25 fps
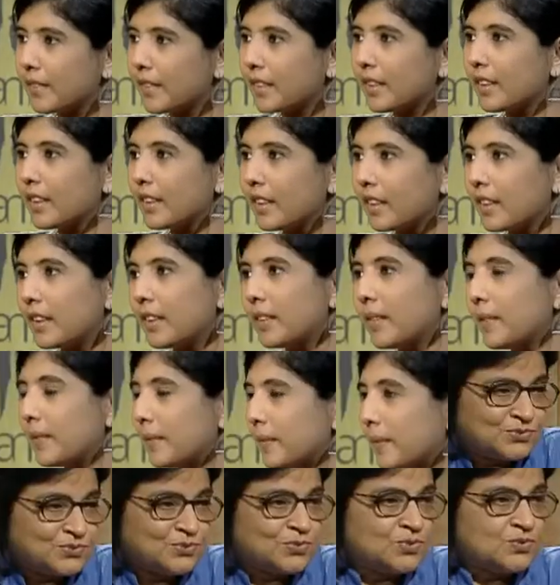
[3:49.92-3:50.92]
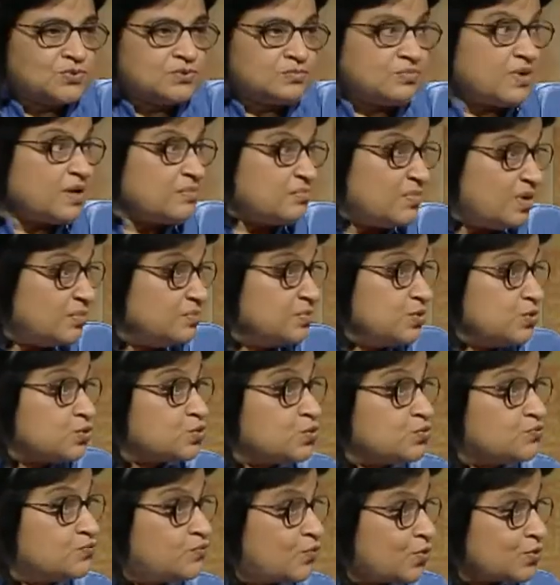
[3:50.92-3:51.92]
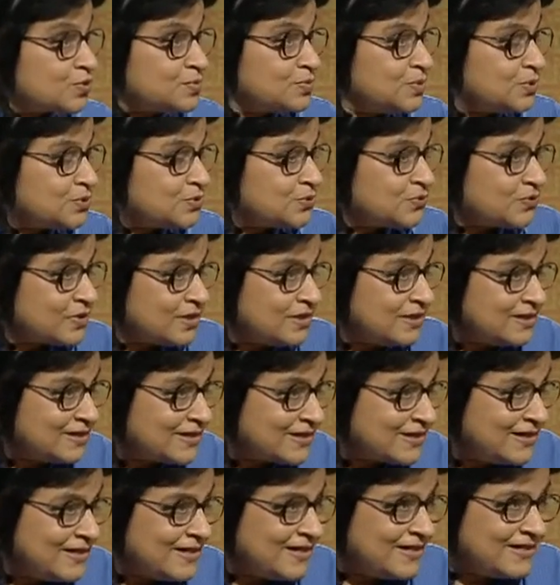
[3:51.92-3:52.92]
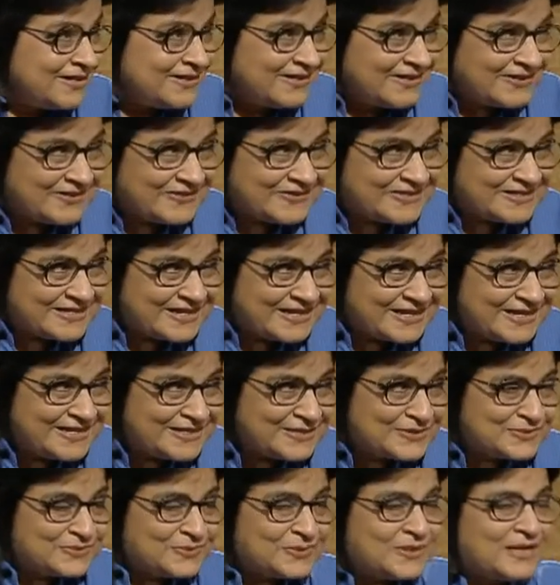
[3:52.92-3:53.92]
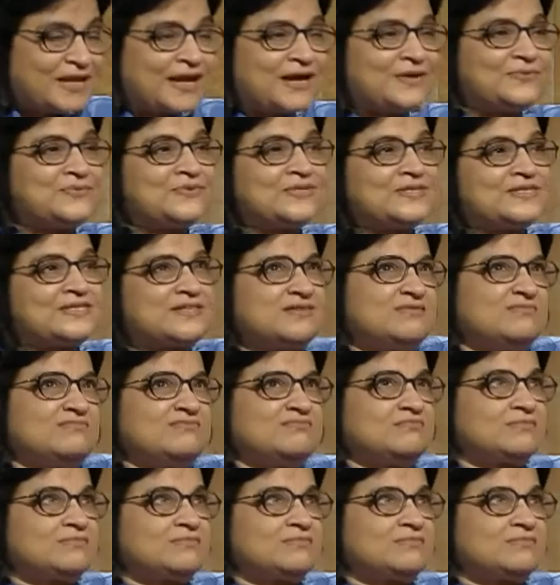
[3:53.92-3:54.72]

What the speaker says: delving into those. My mom used to force me to read those things when I was in